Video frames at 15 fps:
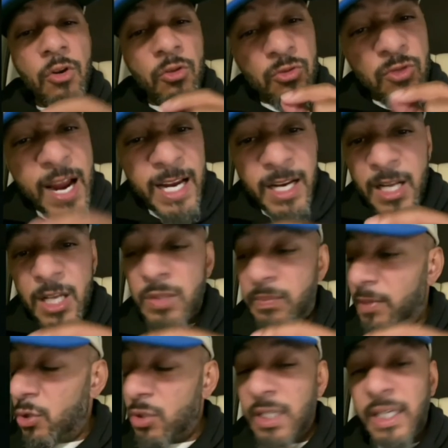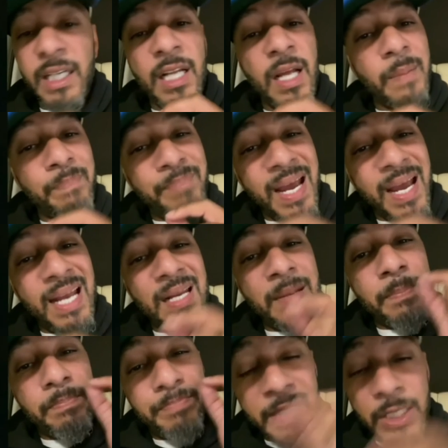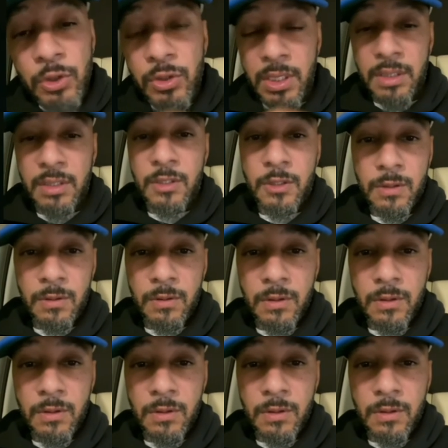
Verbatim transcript: writing his music in abandoned buildings.